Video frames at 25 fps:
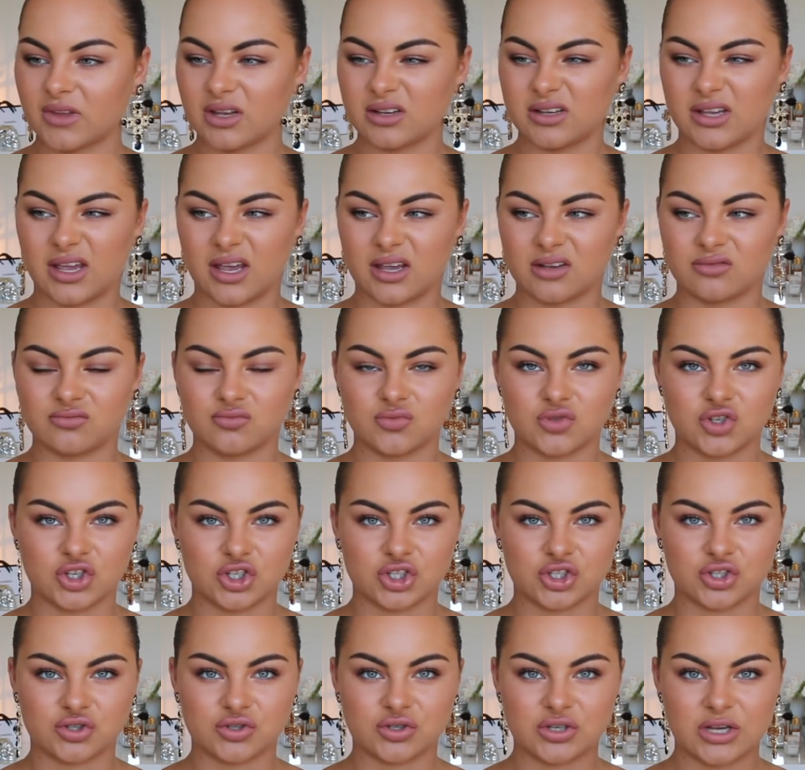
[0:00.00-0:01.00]
yeah,
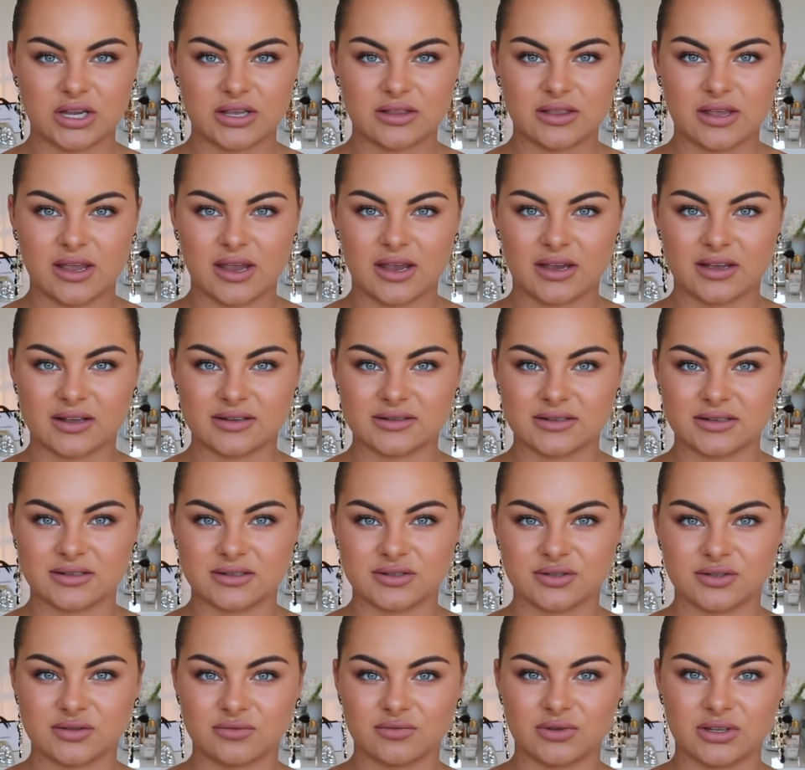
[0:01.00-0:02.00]
just in there because
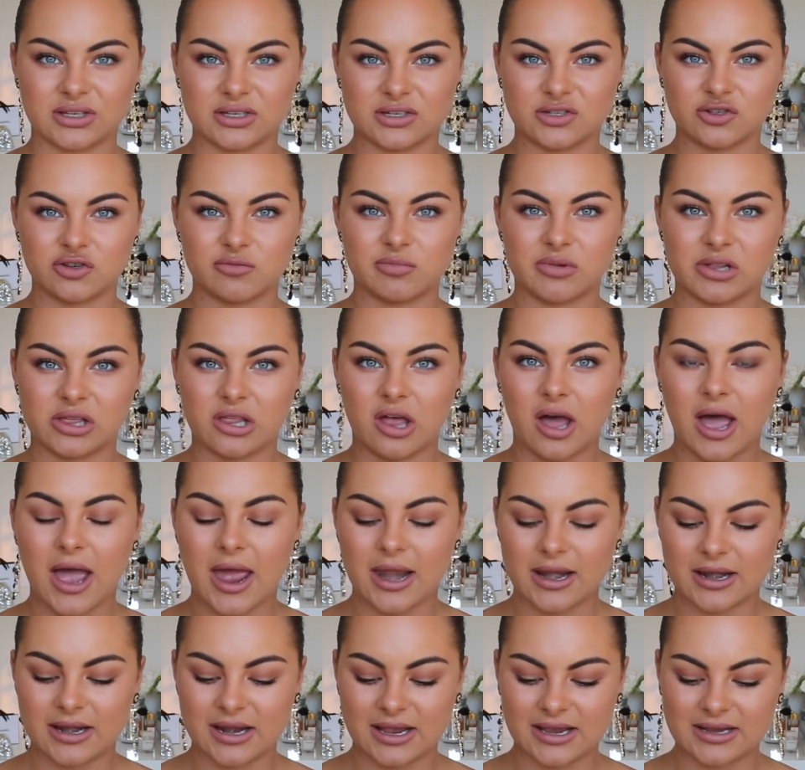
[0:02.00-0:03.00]
it's really super
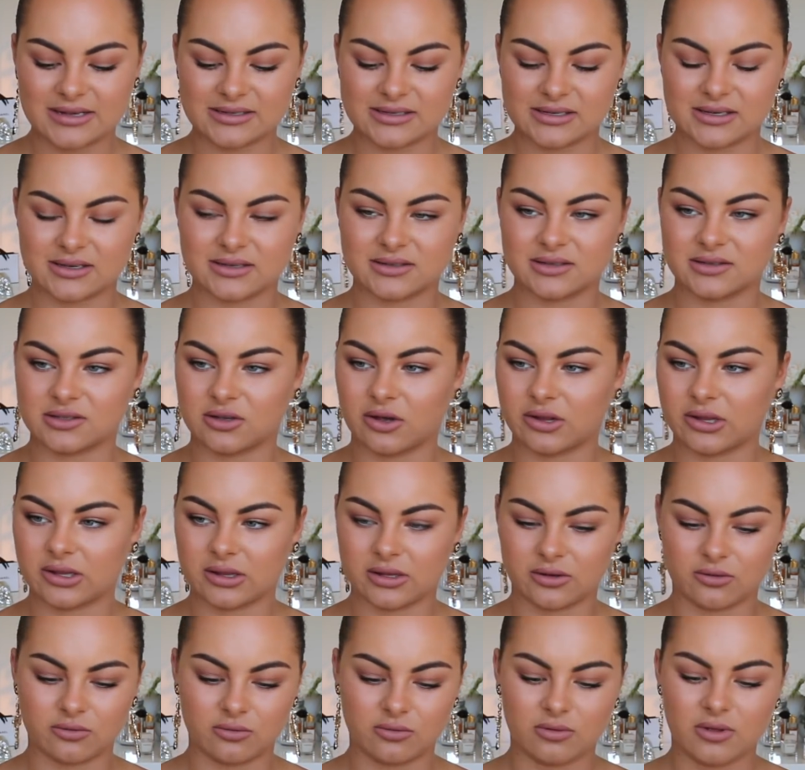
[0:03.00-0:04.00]
light and easy because it's got a
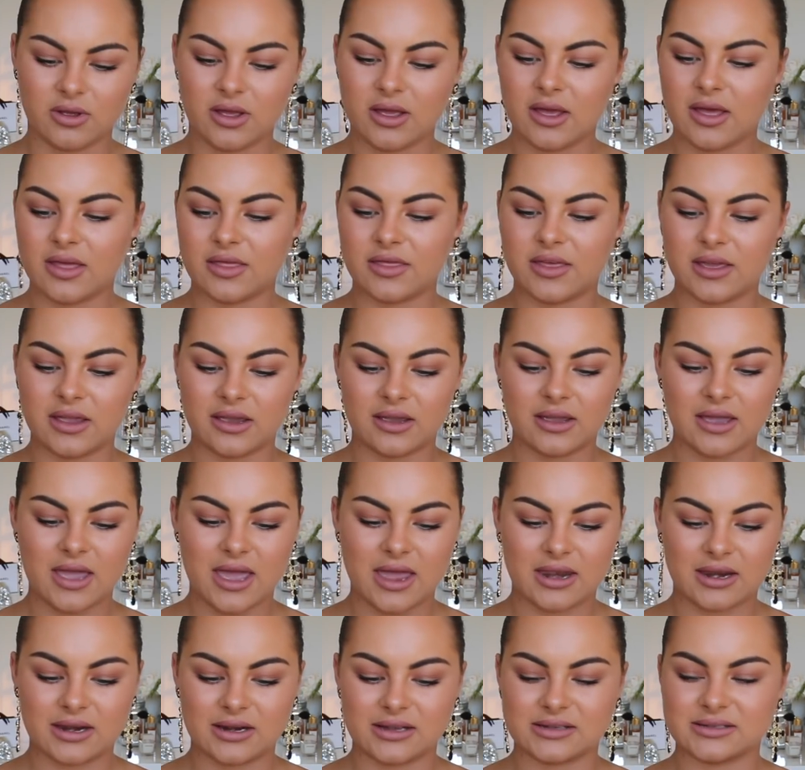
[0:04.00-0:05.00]
little thing,
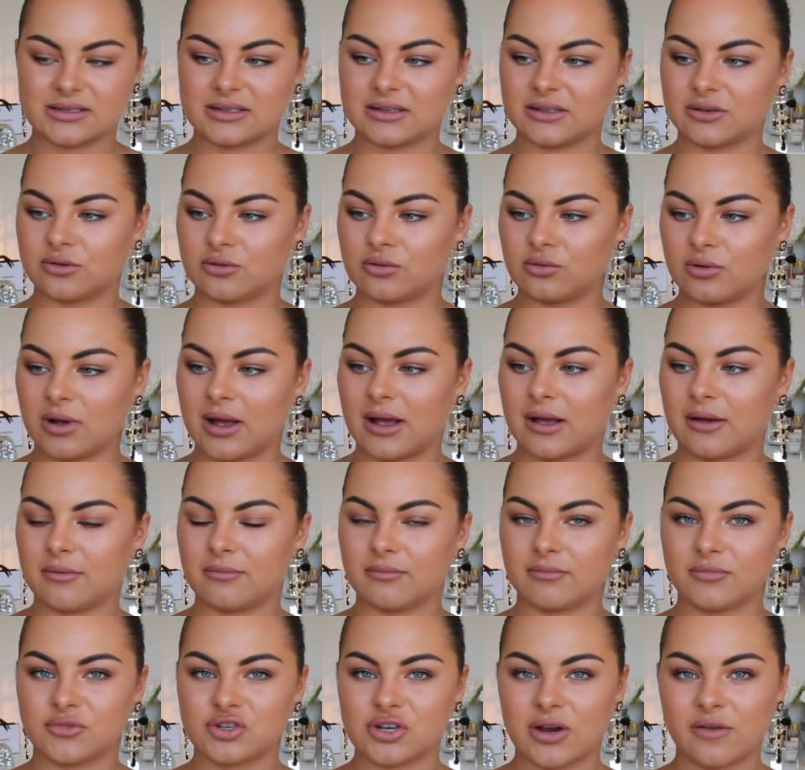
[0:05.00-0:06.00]
and it is a little
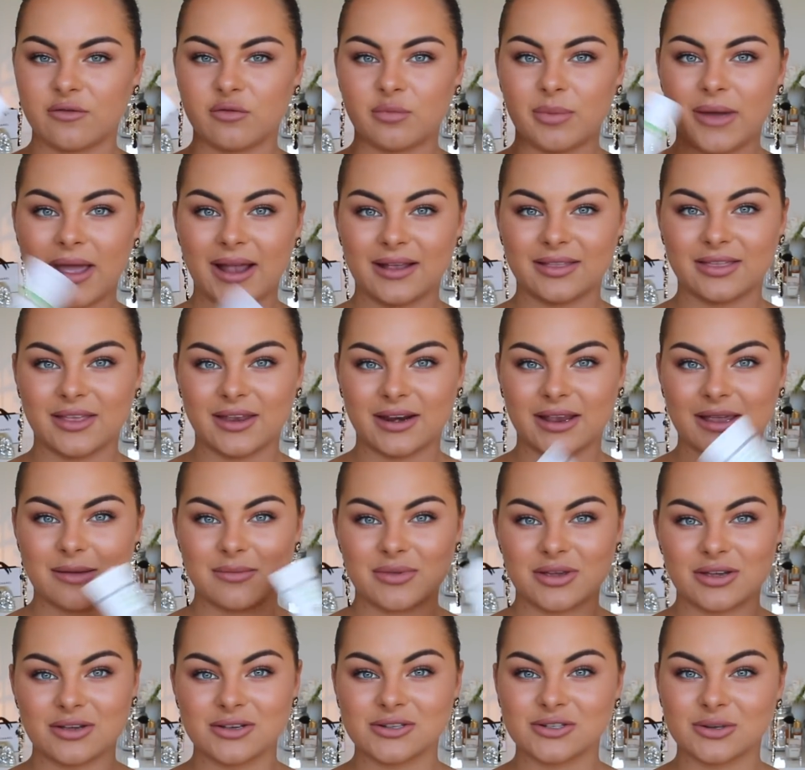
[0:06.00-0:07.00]
travel pack that can
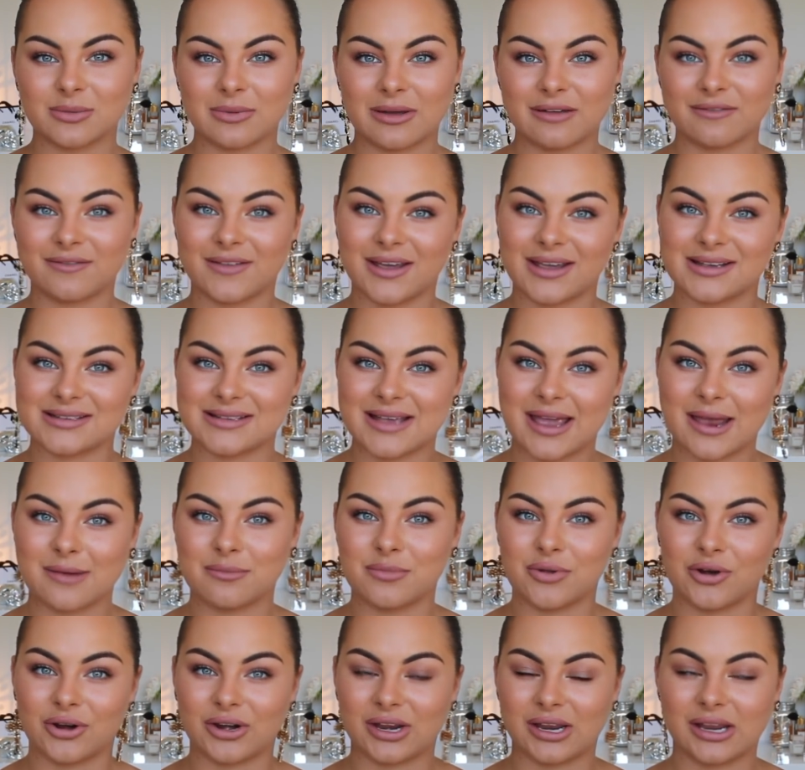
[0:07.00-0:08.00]
be used on my face
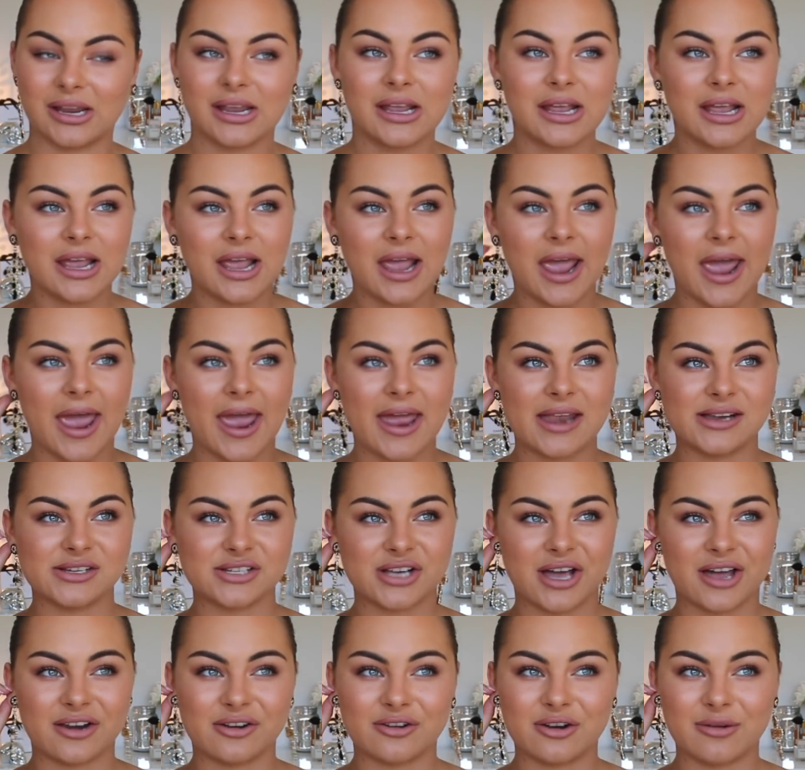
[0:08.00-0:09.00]
and body. And
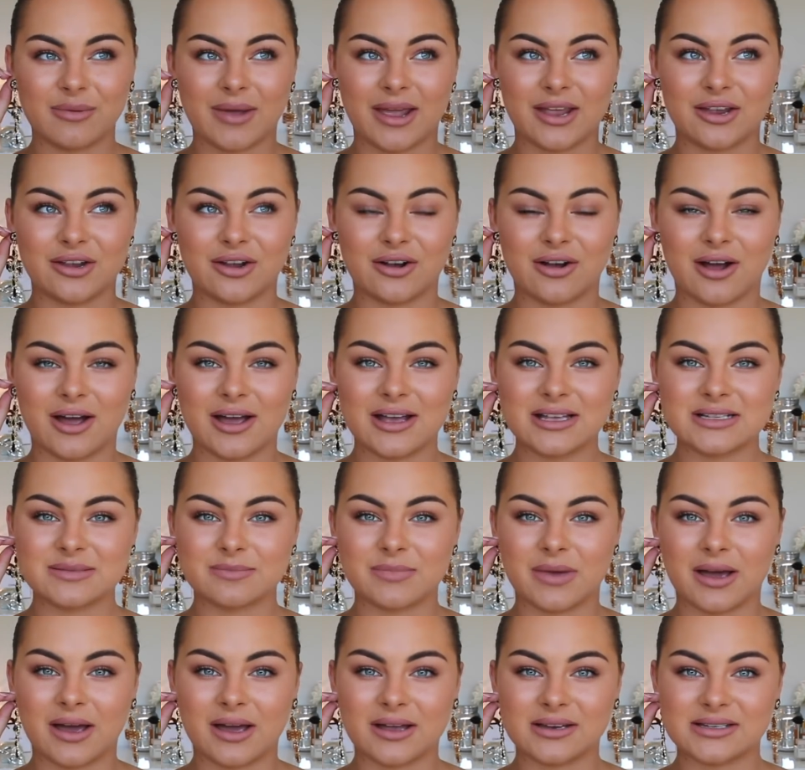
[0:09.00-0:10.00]
I don't know about you guys,
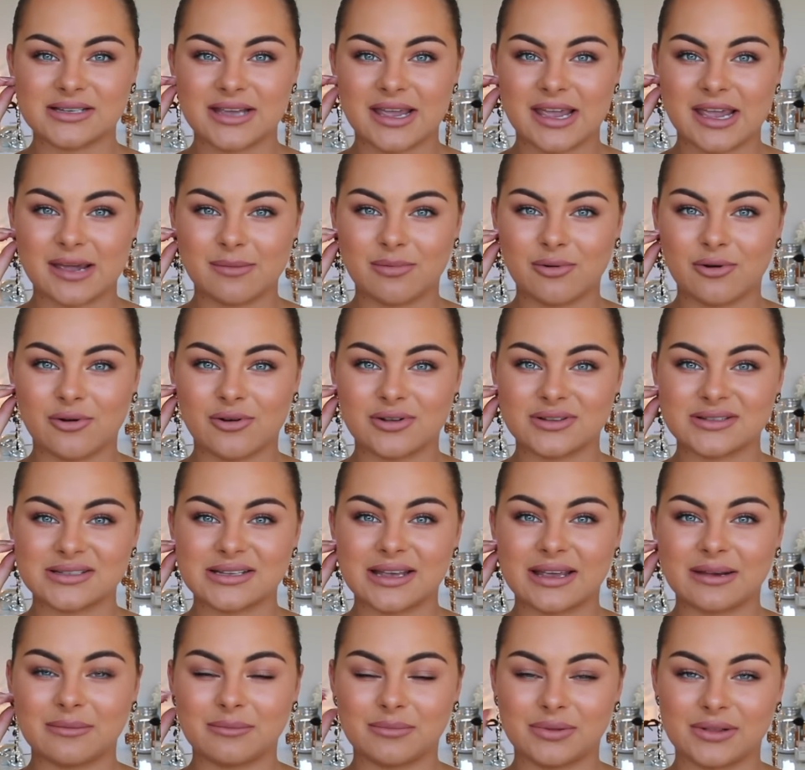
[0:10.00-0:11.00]
but airports
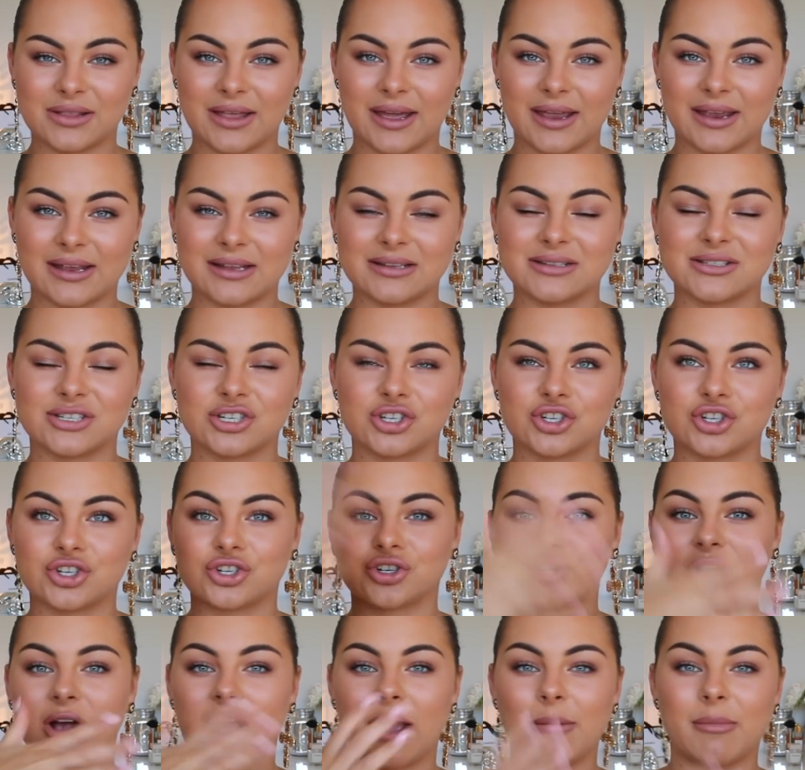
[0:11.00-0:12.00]
and planes
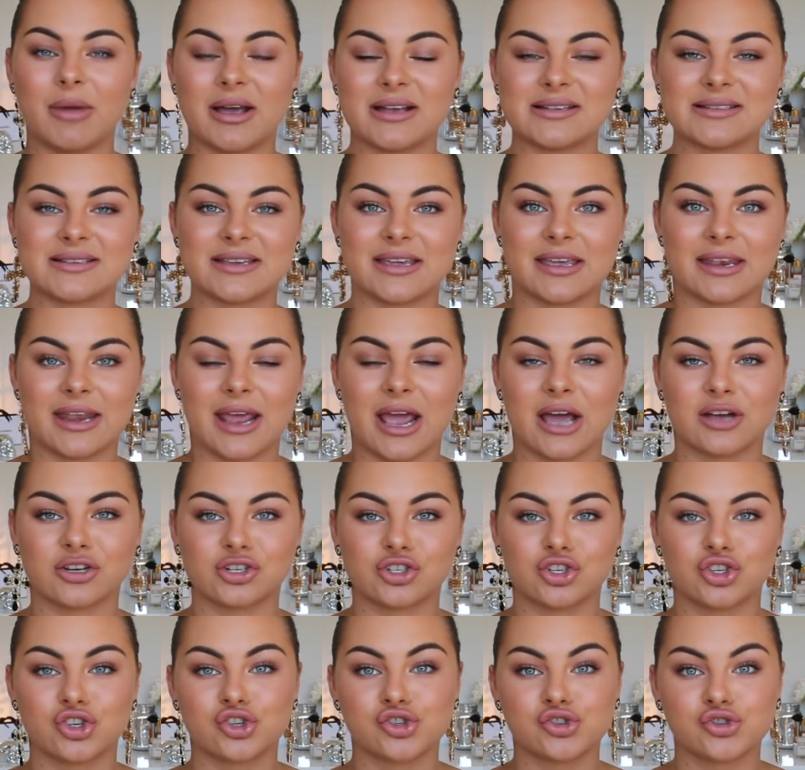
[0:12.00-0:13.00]
dry my skin out
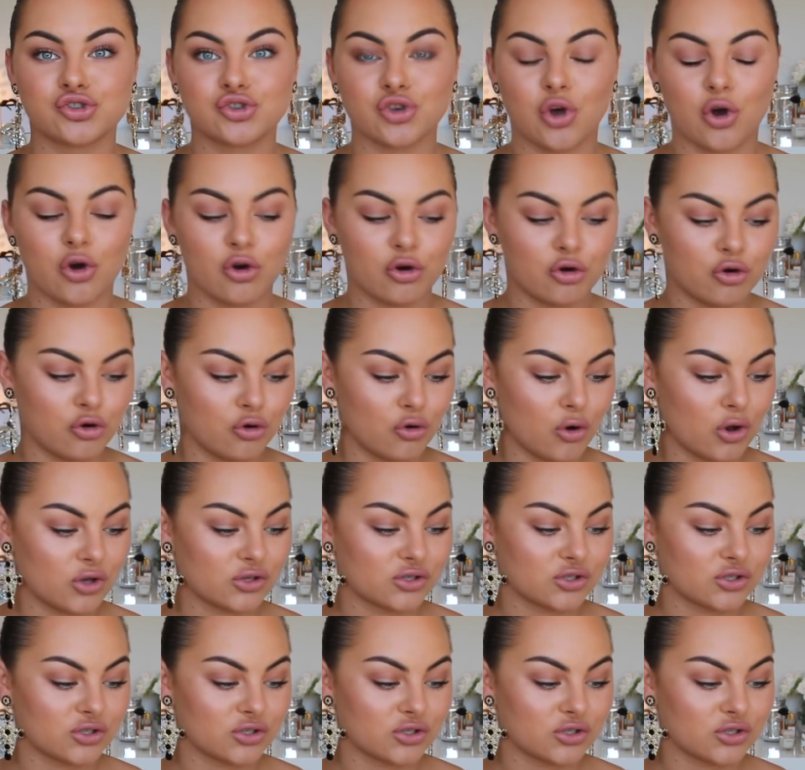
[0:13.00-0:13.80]
so